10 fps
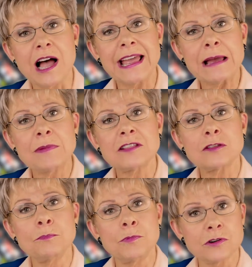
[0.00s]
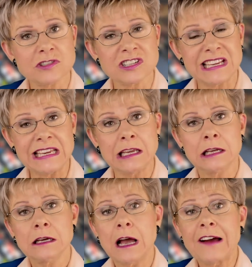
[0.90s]
I am at the mercy
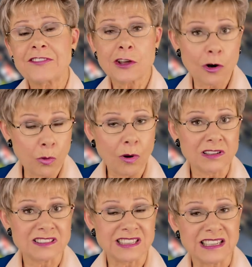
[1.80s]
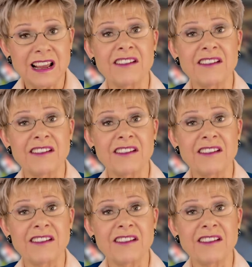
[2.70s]
of the quality